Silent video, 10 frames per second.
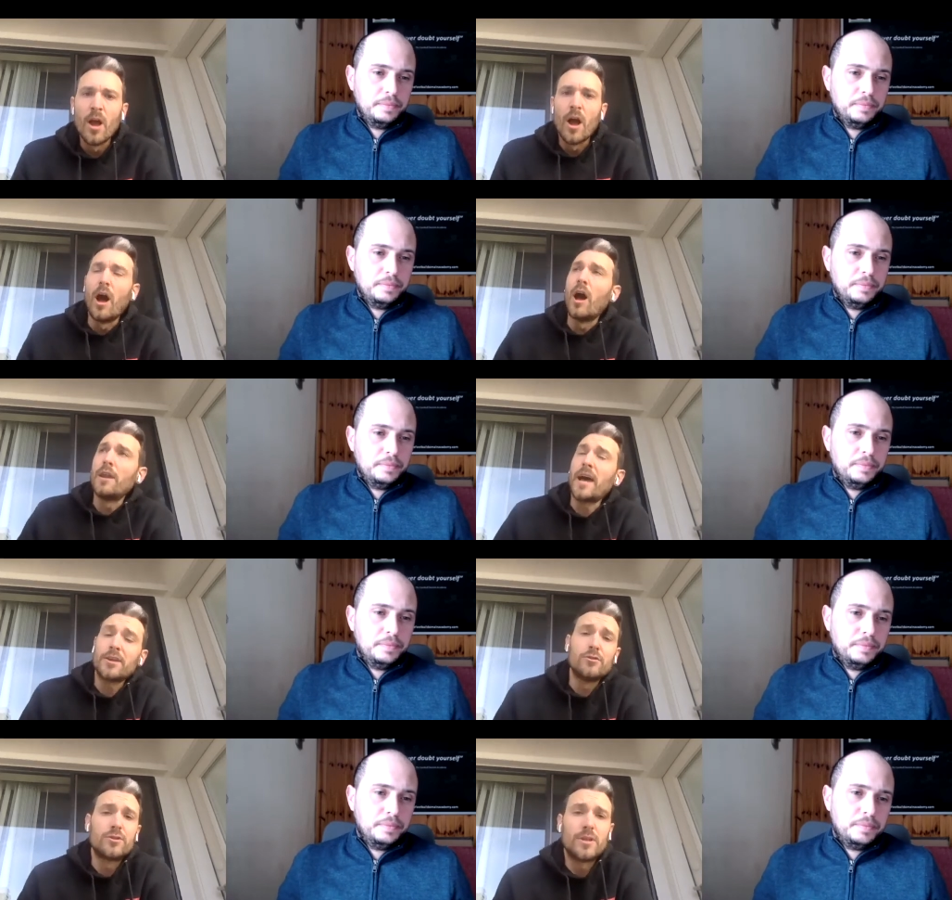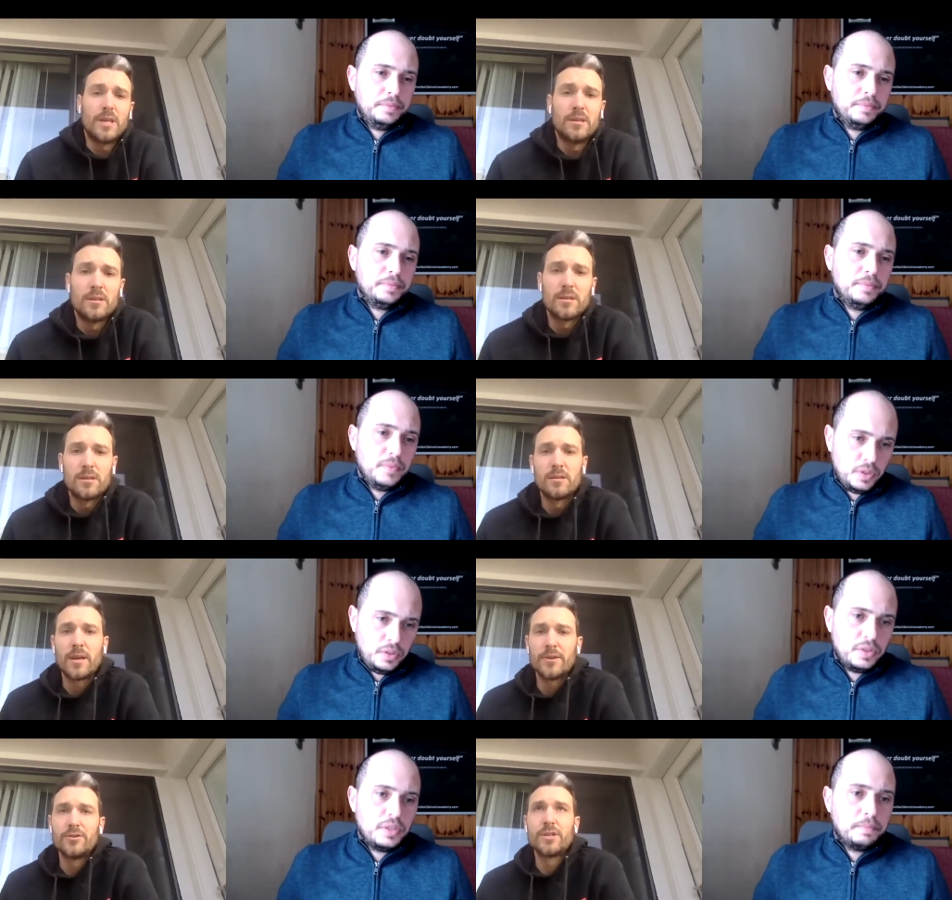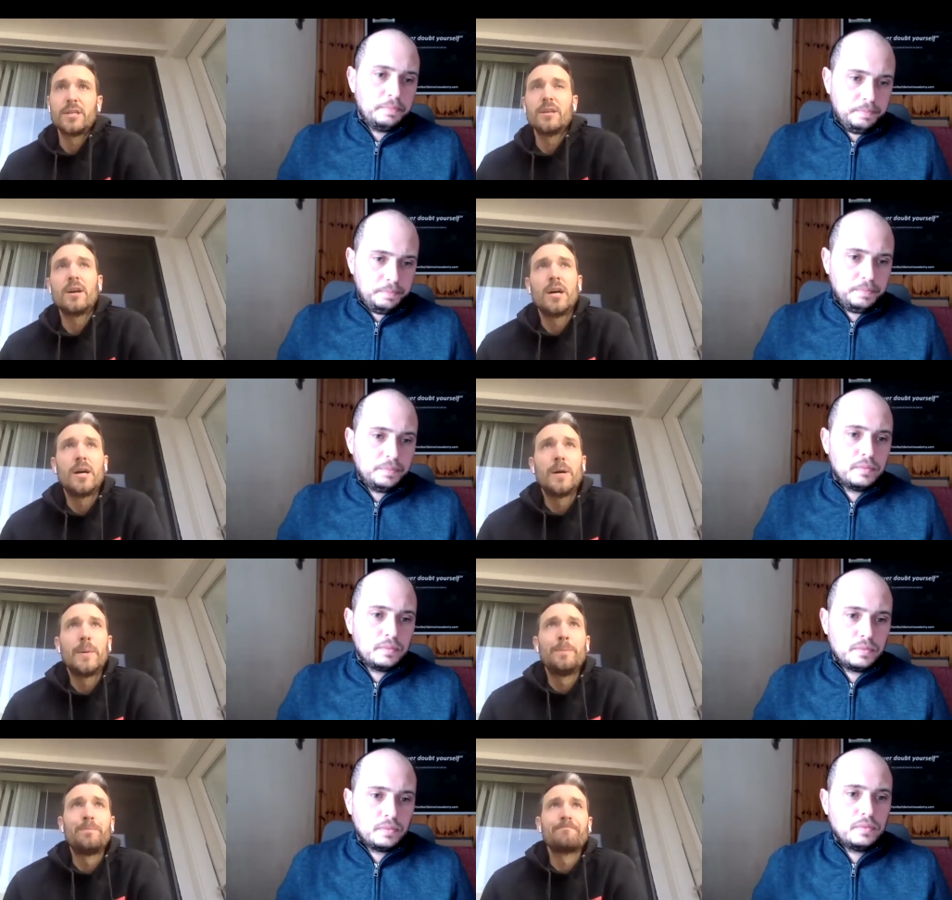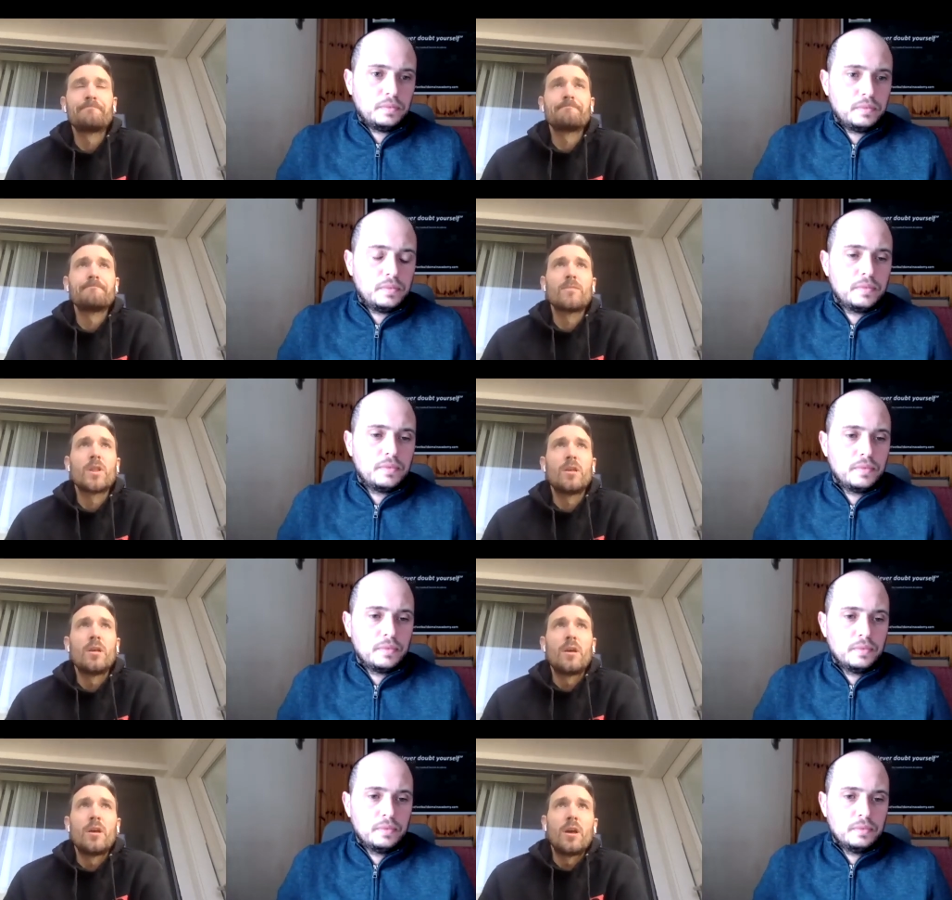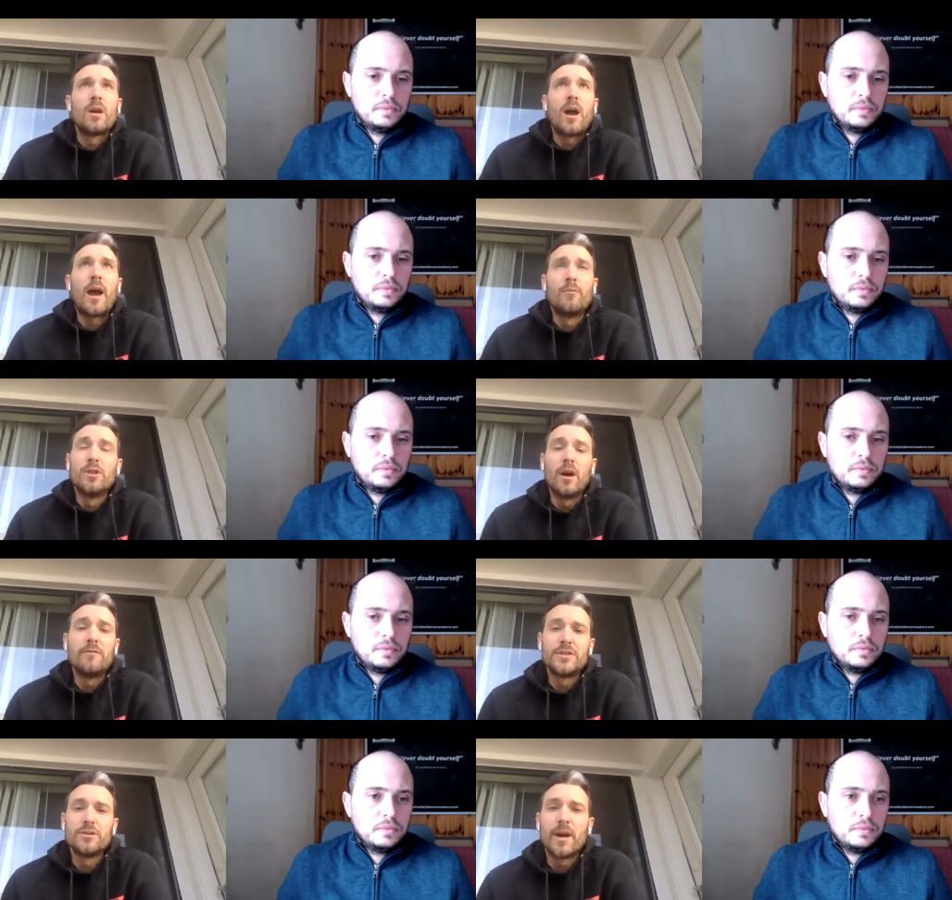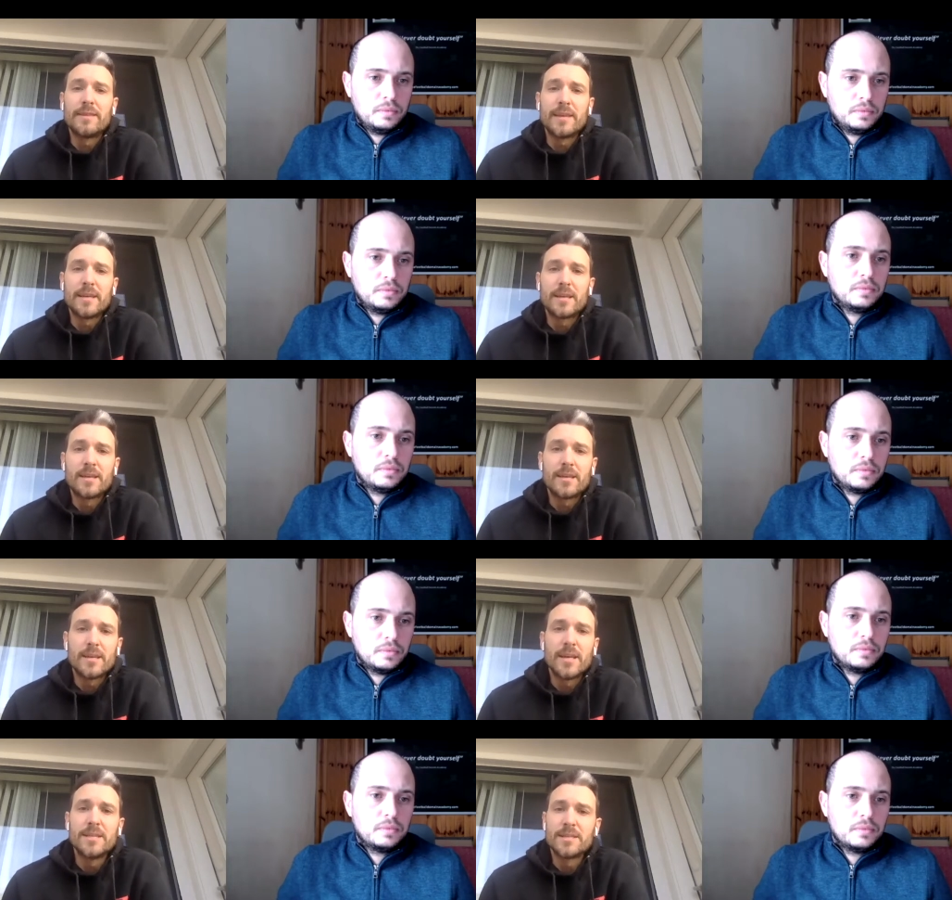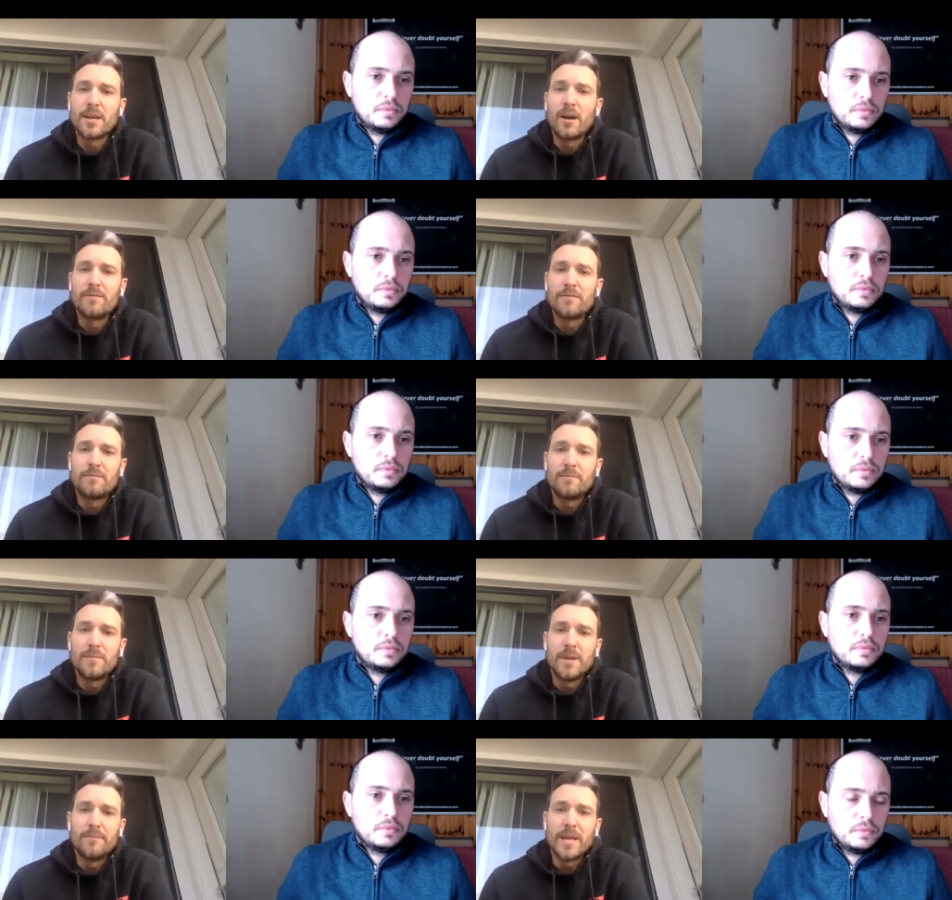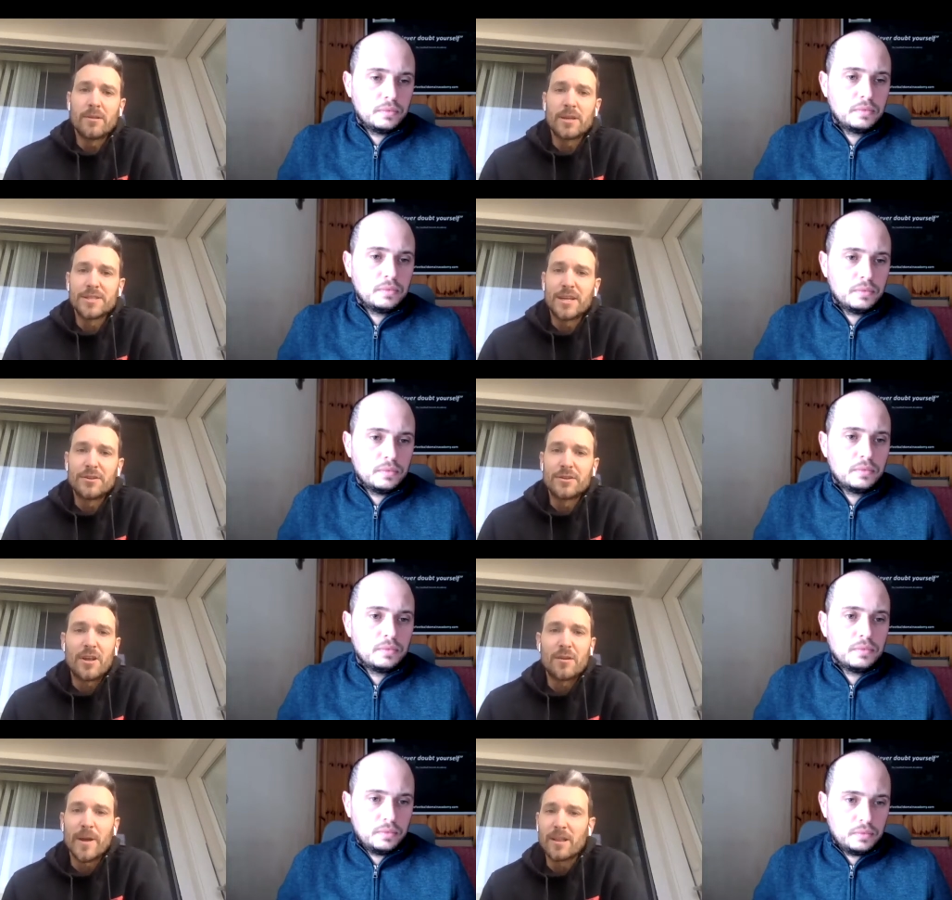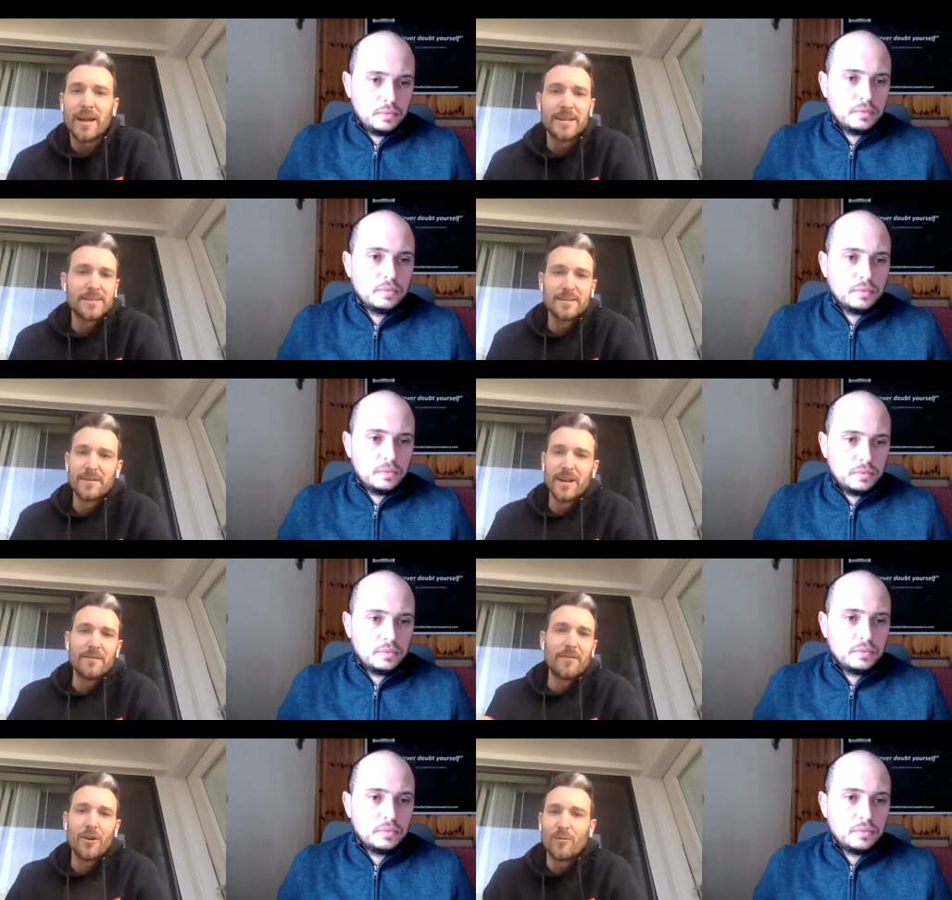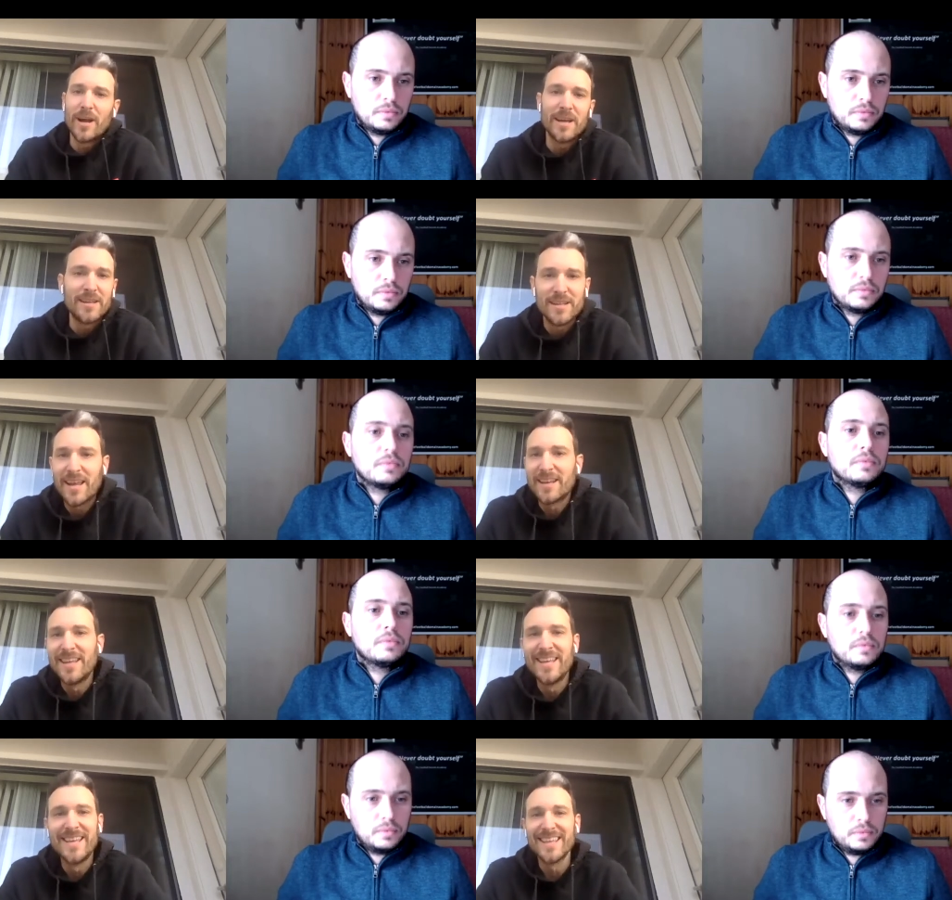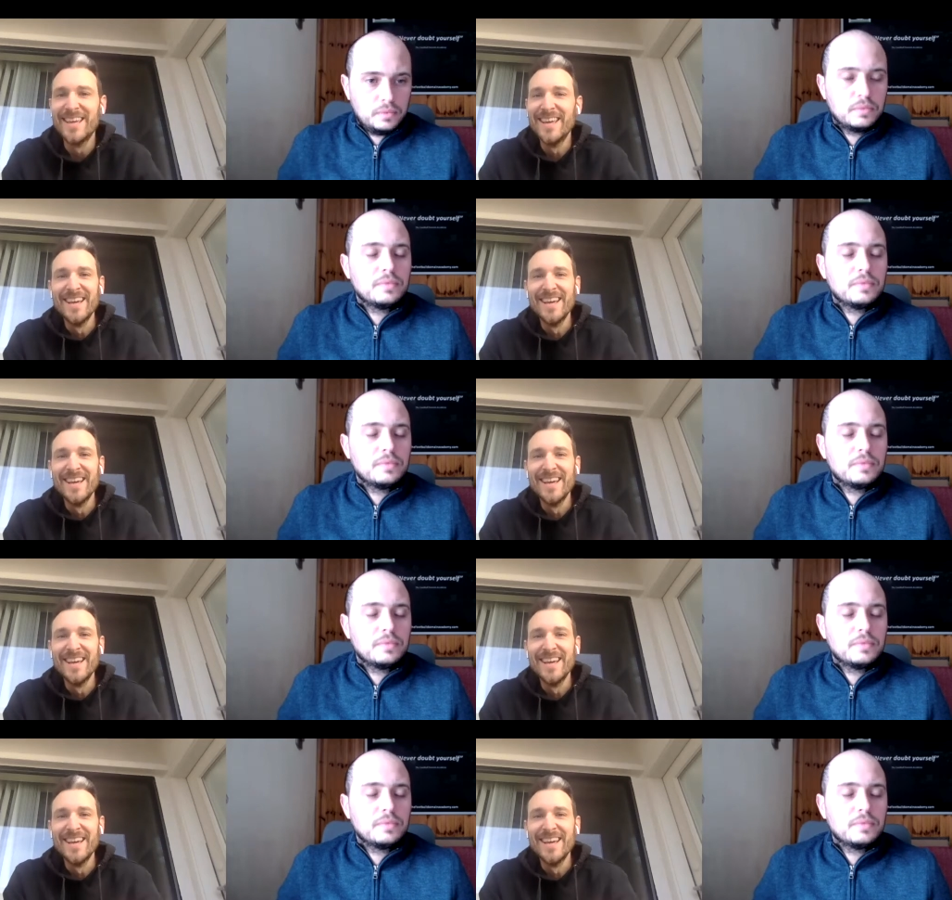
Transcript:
Speaker 1: uh, not usually not usually um, i would love to i think it's tough being in los angeles a lot of my clients live kind of far away and